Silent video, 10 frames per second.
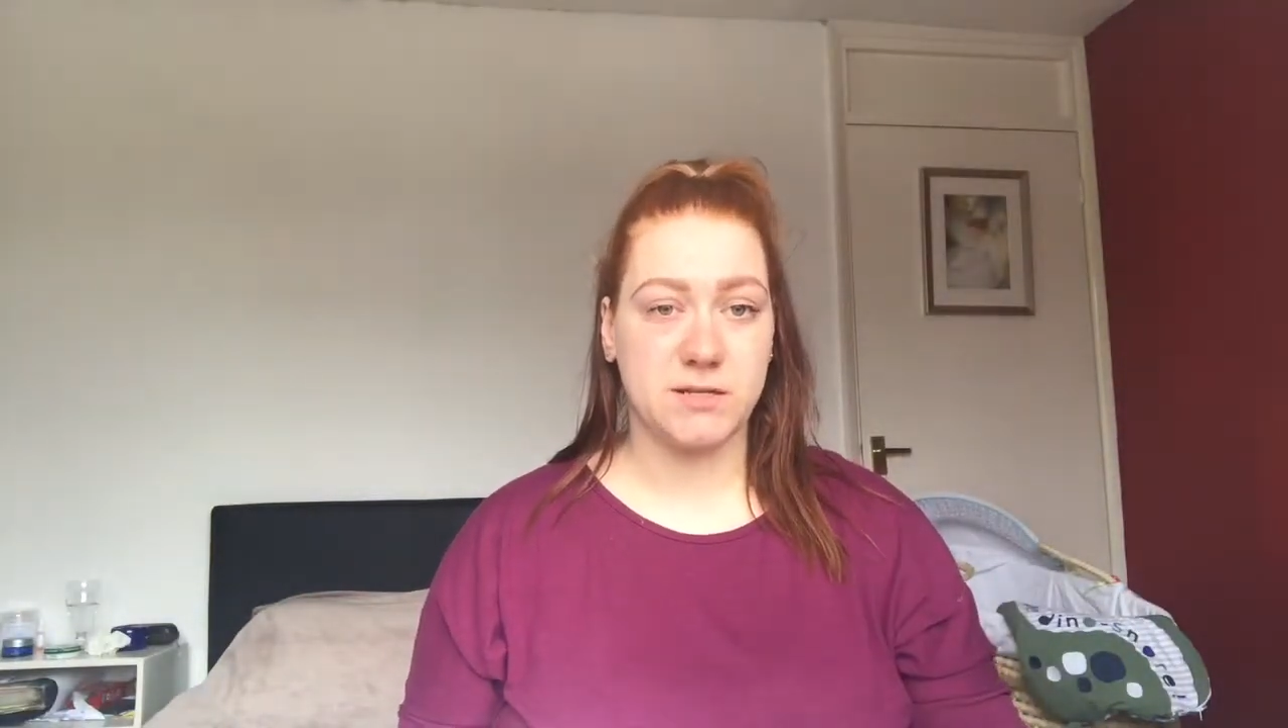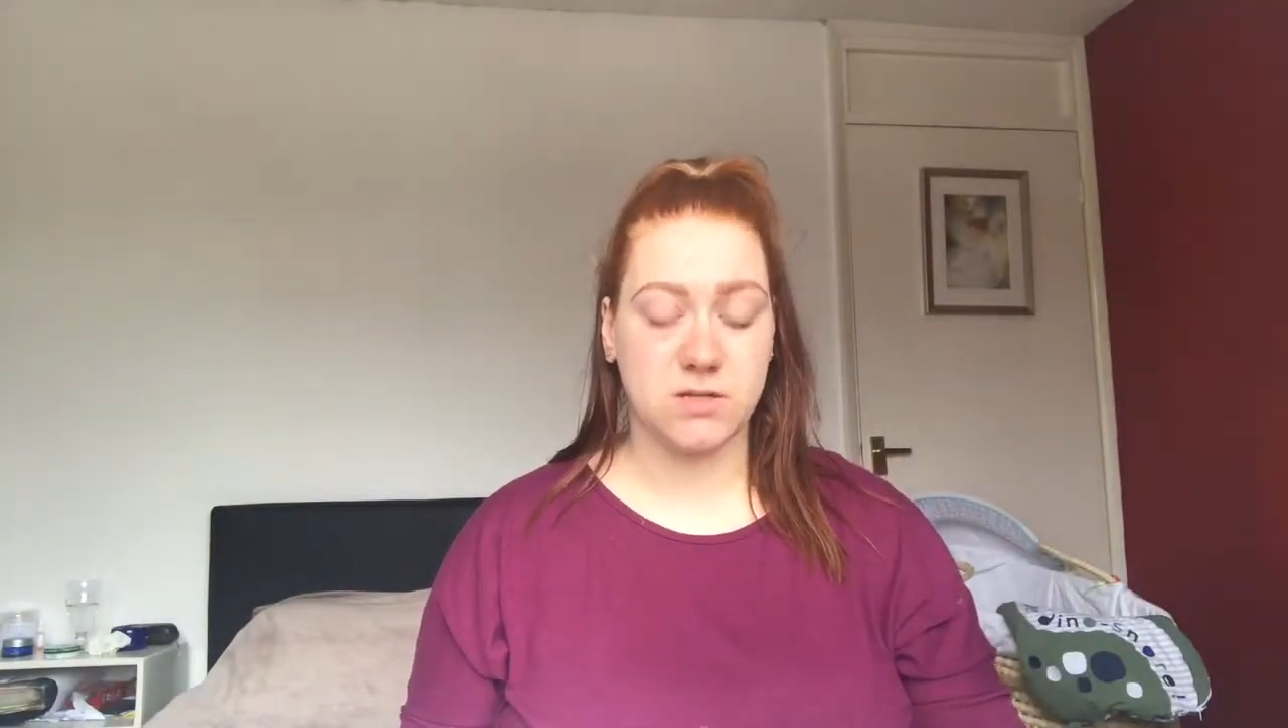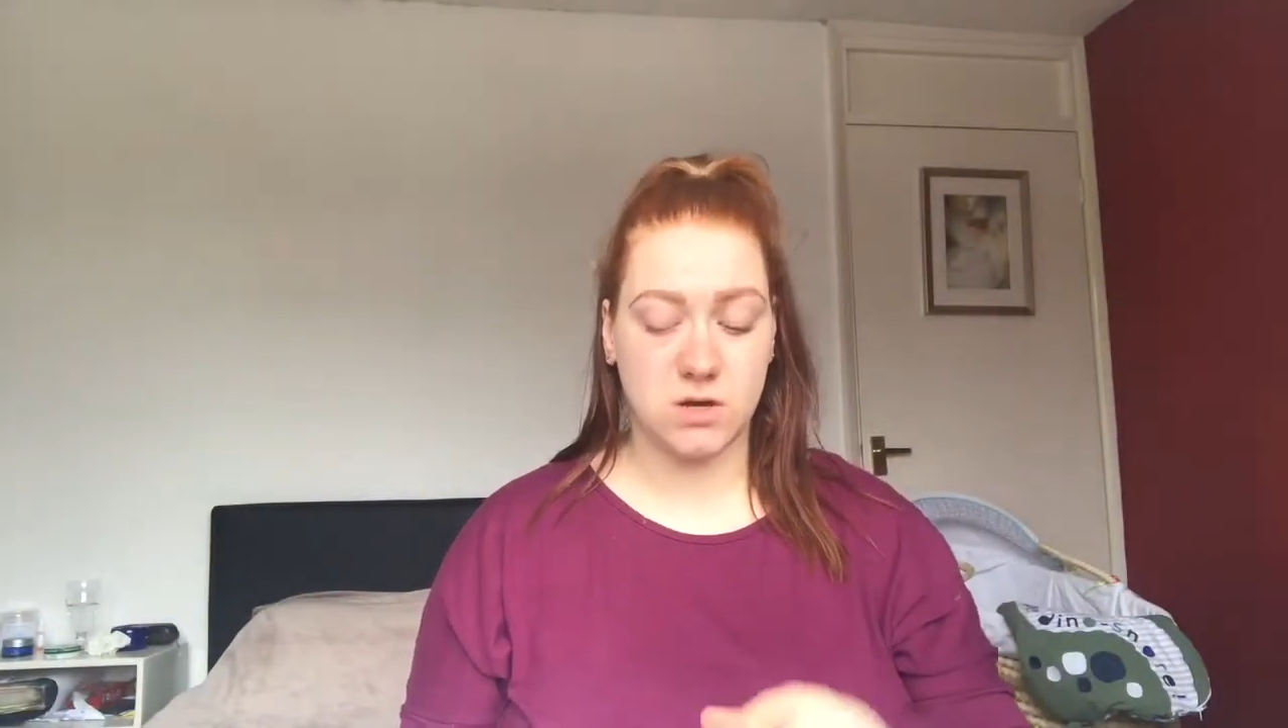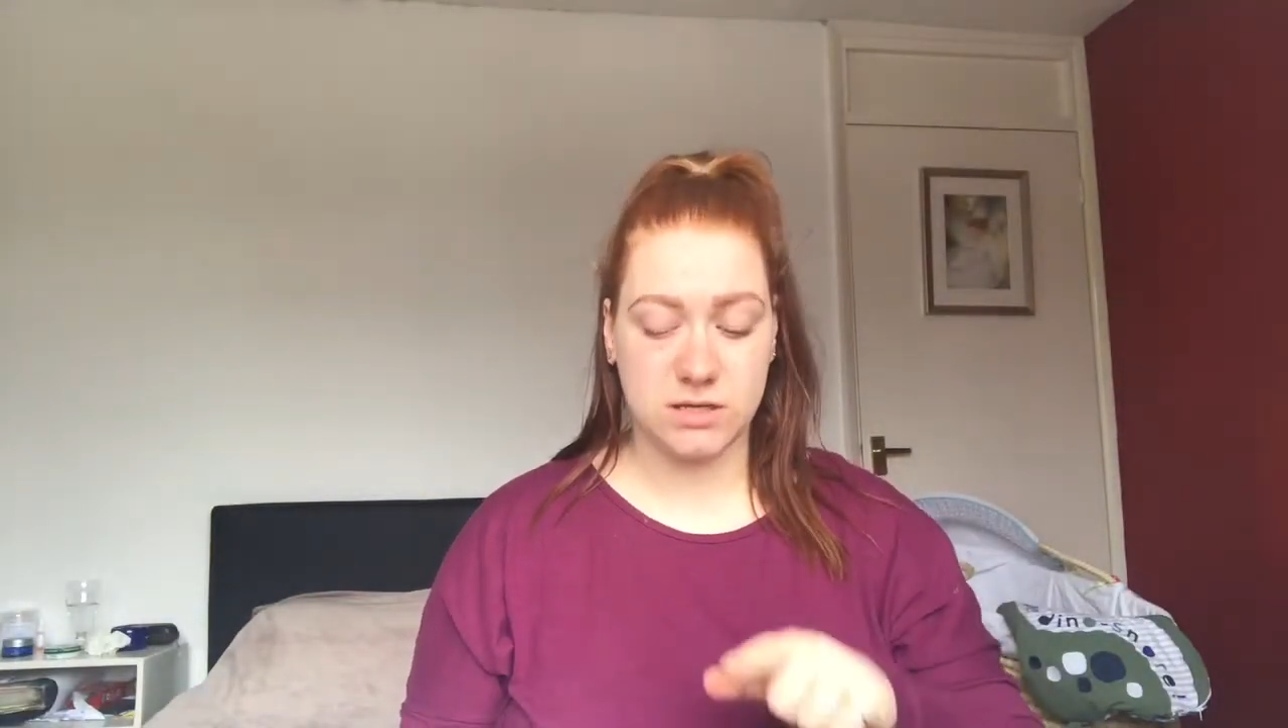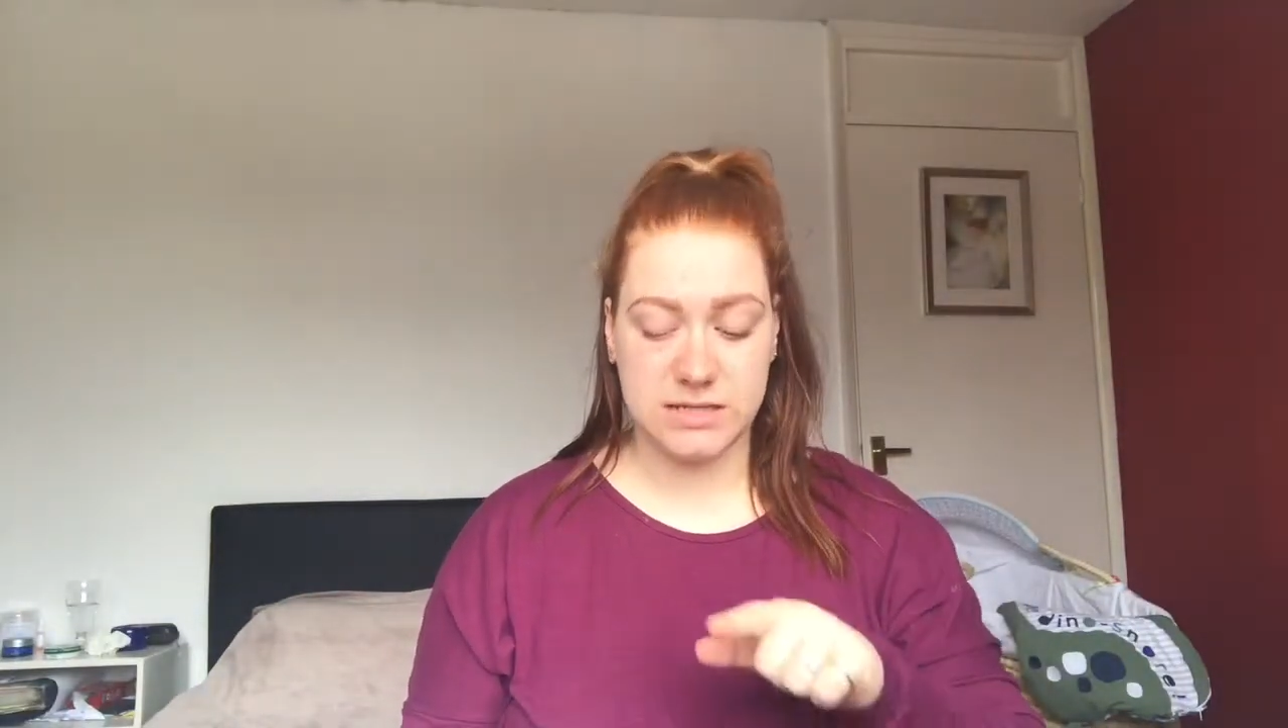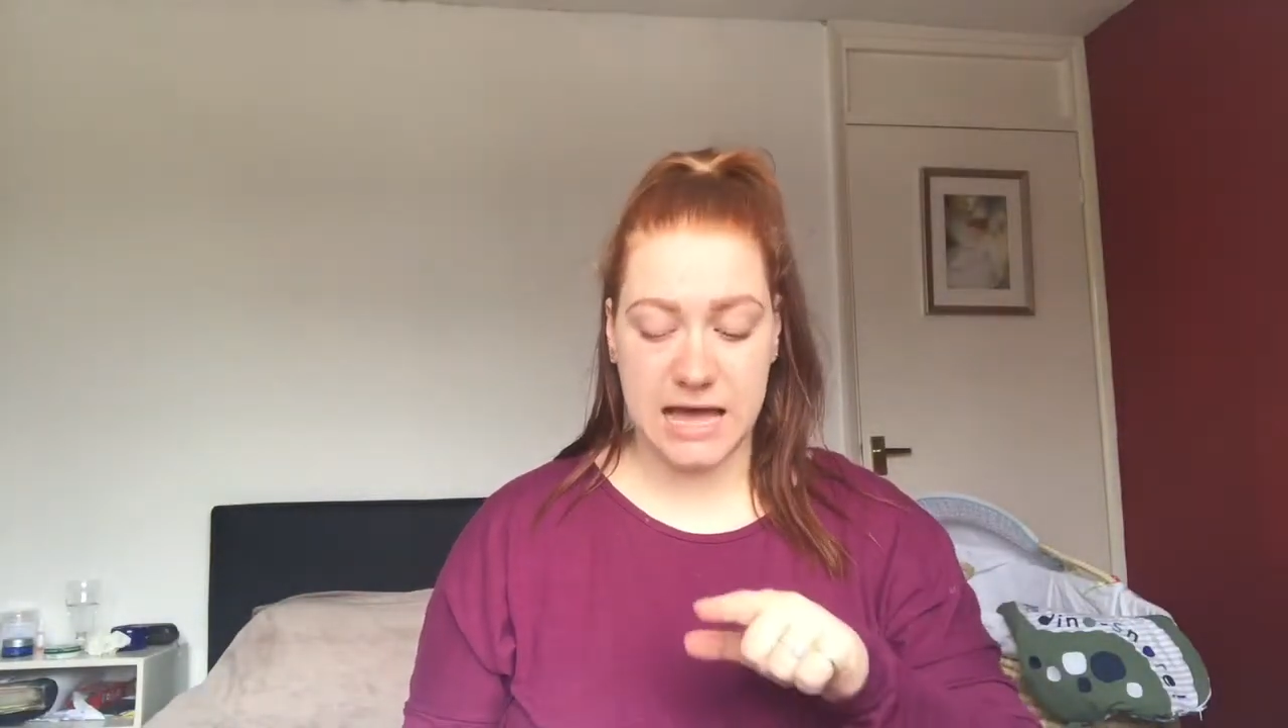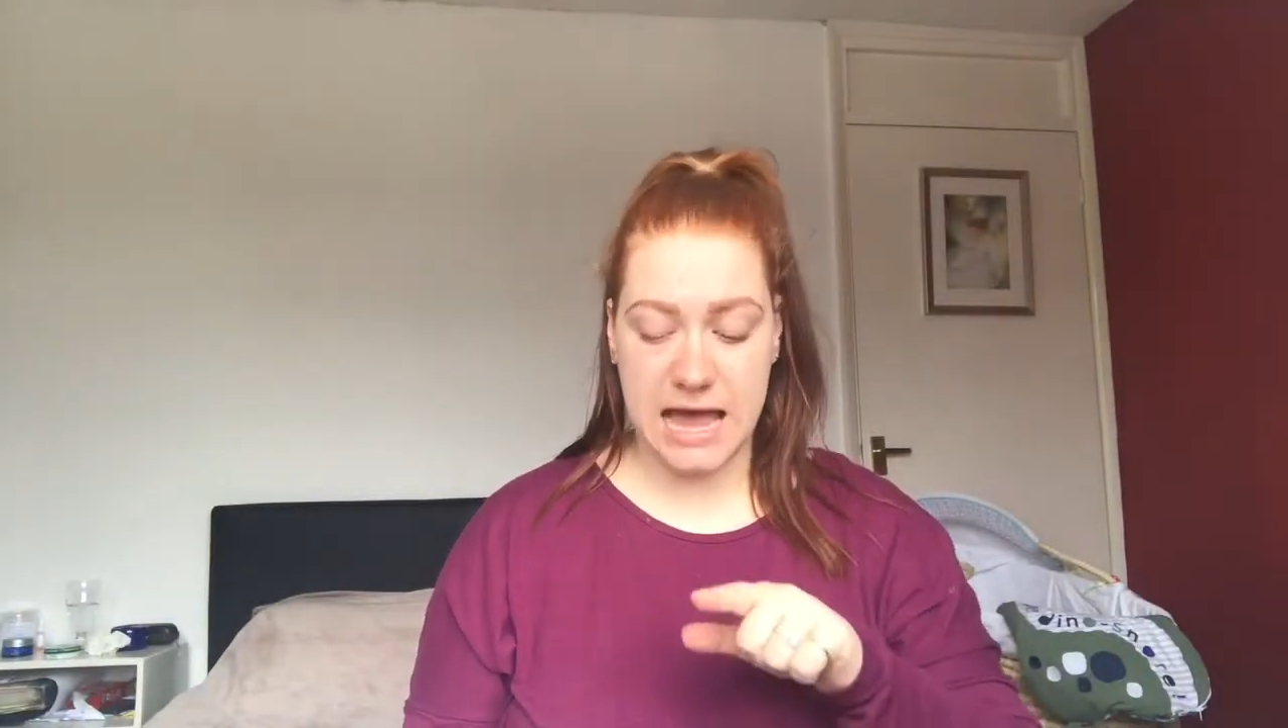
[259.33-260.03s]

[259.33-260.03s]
of socks,